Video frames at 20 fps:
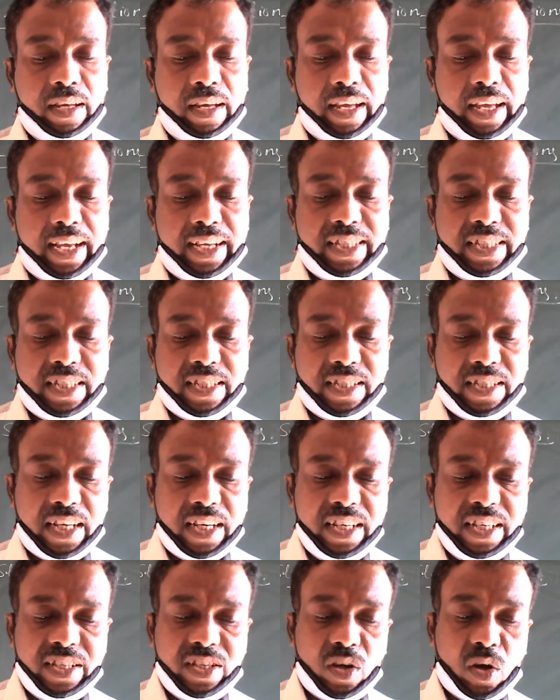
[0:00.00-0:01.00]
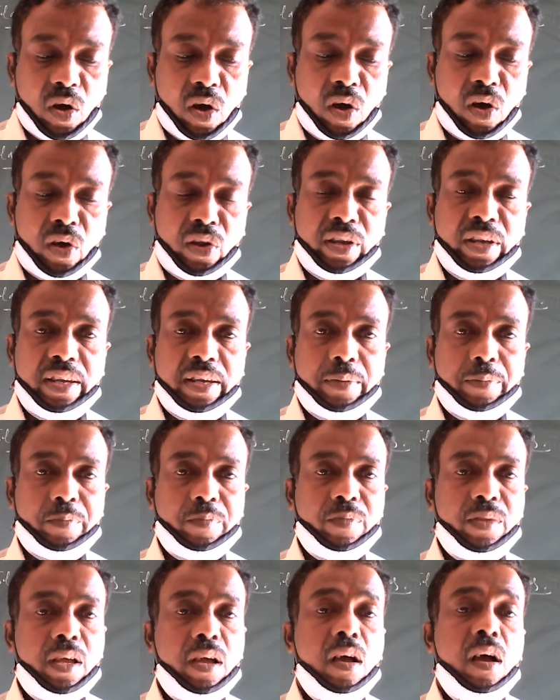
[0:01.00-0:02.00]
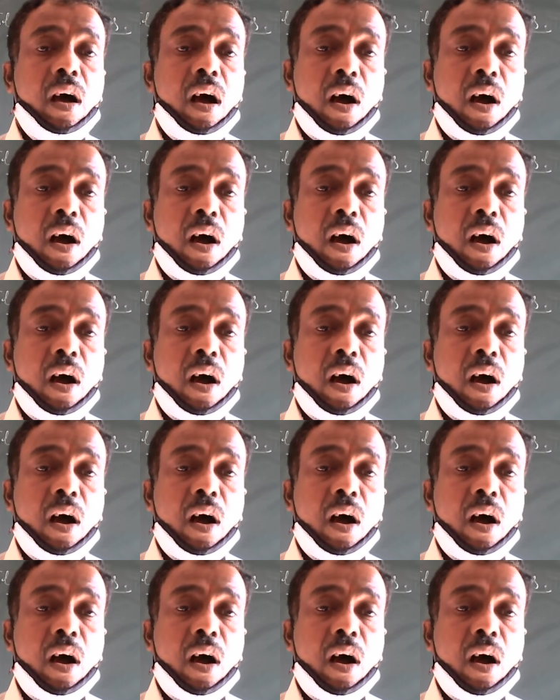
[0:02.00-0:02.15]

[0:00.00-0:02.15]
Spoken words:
extent on